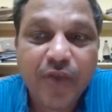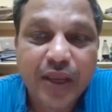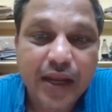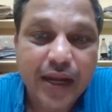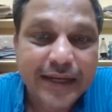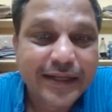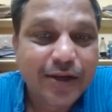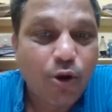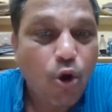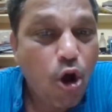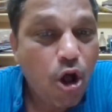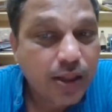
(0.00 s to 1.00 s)
we can enter
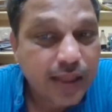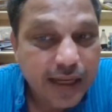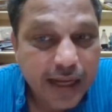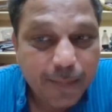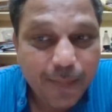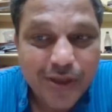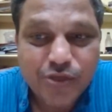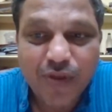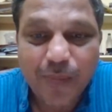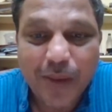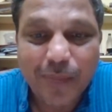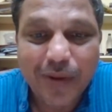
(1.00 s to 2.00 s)
all the numbers
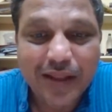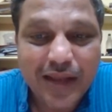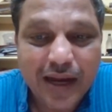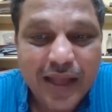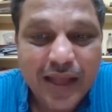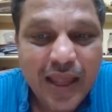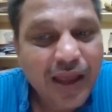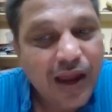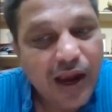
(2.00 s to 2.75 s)
of the people in that,